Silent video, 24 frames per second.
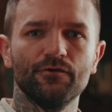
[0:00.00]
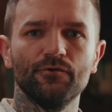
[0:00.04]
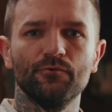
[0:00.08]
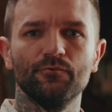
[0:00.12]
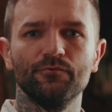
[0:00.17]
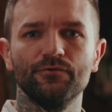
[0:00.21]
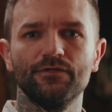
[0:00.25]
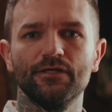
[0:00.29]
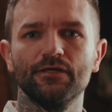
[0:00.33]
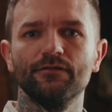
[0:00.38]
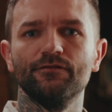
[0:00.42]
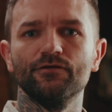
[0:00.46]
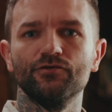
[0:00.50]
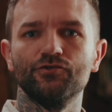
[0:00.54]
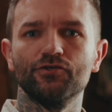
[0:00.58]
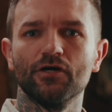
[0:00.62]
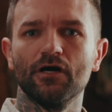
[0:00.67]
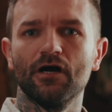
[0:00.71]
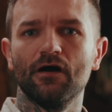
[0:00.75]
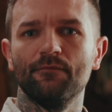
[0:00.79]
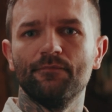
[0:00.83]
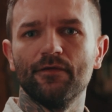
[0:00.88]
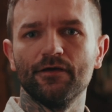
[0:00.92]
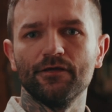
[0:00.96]
who did the
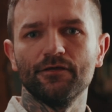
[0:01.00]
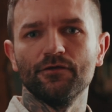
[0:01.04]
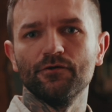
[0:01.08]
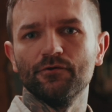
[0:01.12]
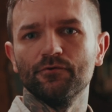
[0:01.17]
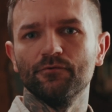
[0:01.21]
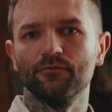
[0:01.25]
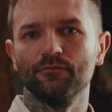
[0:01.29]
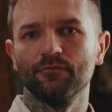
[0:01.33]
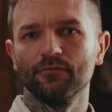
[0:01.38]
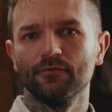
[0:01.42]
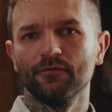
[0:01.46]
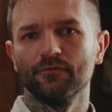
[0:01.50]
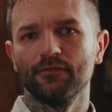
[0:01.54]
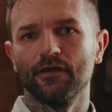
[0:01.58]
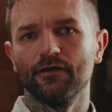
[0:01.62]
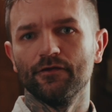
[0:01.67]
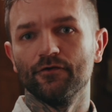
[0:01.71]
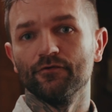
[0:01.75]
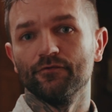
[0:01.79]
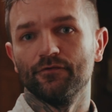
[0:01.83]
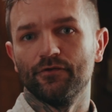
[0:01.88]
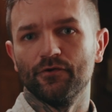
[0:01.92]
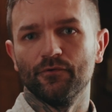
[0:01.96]
job that
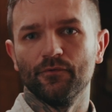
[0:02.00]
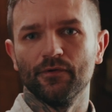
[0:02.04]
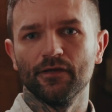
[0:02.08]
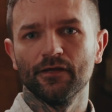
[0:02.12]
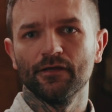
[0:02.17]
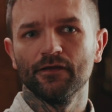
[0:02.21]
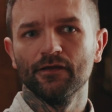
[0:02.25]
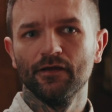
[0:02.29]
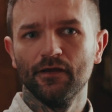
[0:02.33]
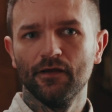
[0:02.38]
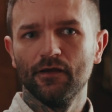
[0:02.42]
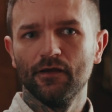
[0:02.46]
you're doing,